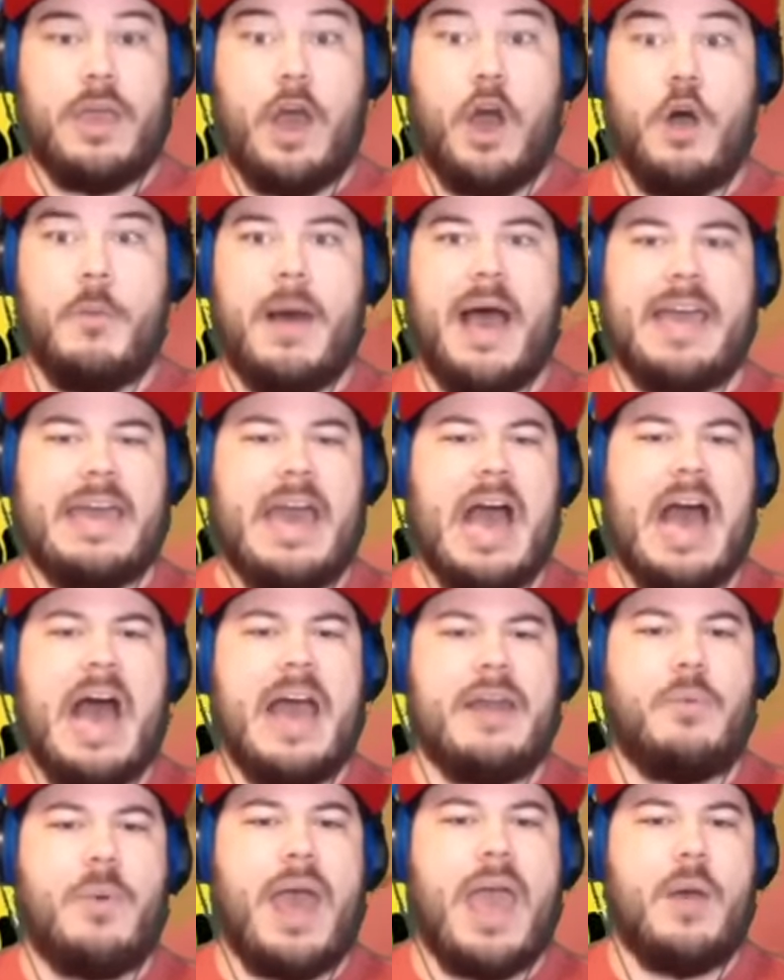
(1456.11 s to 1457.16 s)
Oh my God,
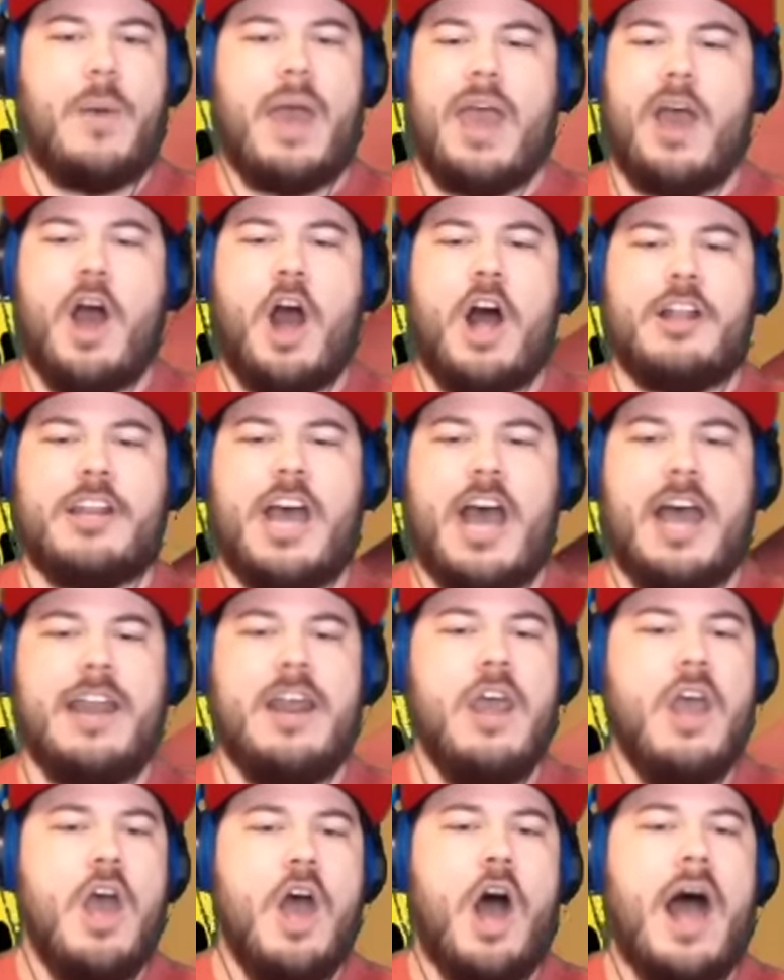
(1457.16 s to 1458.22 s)
wait, wait, hold on.
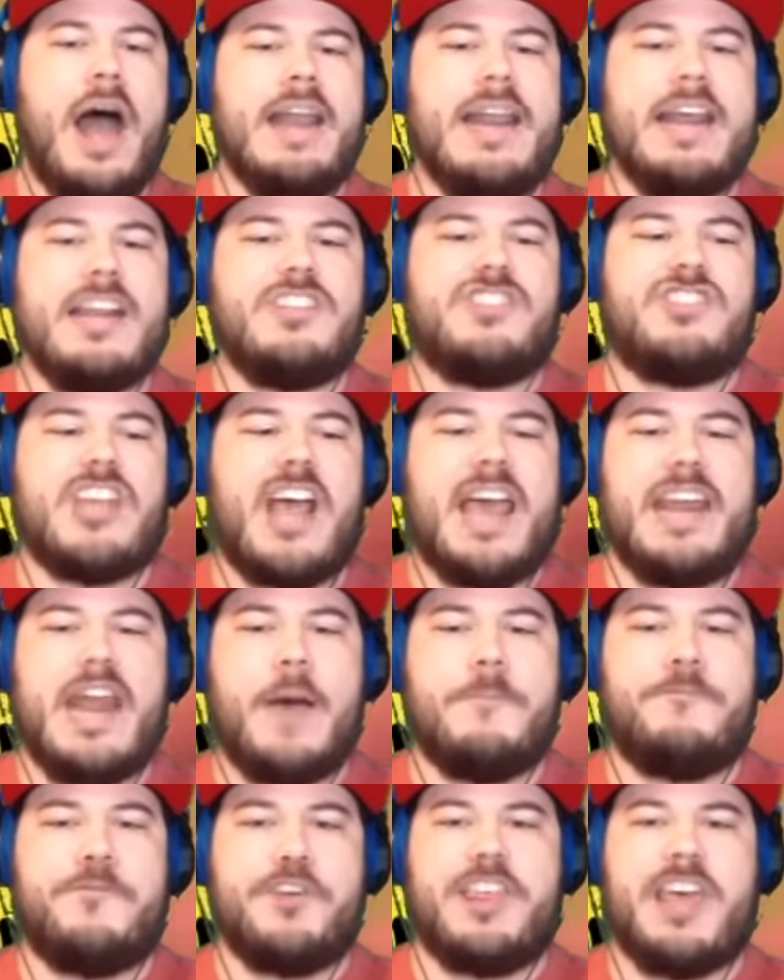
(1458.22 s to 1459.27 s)
I didn't sign
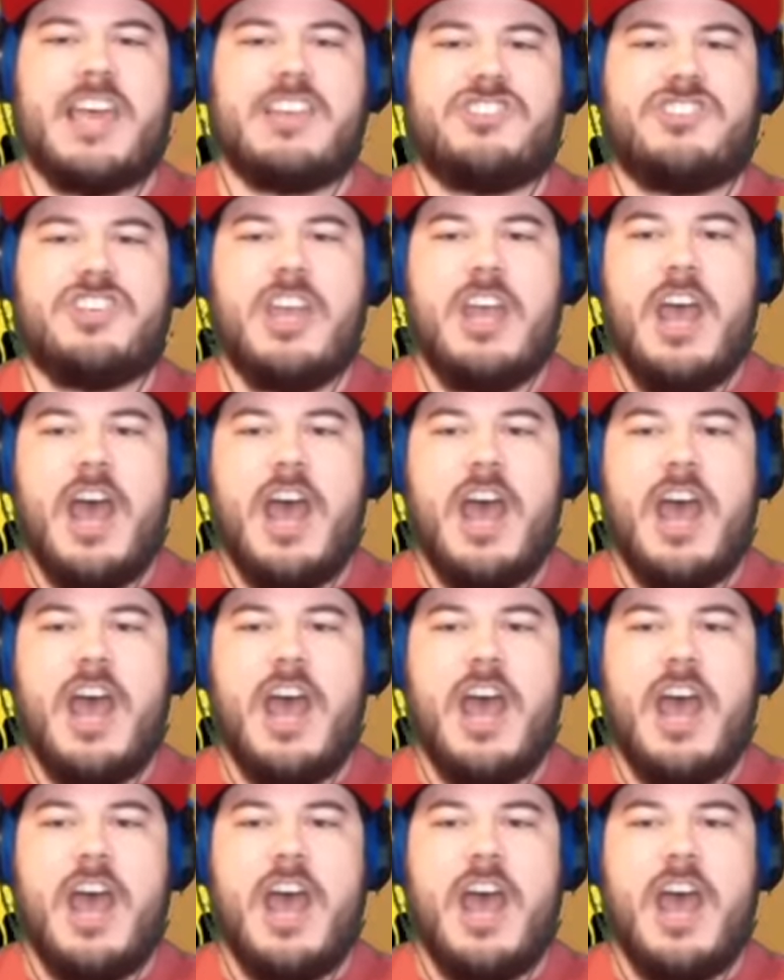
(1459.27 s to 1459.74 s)
up for this.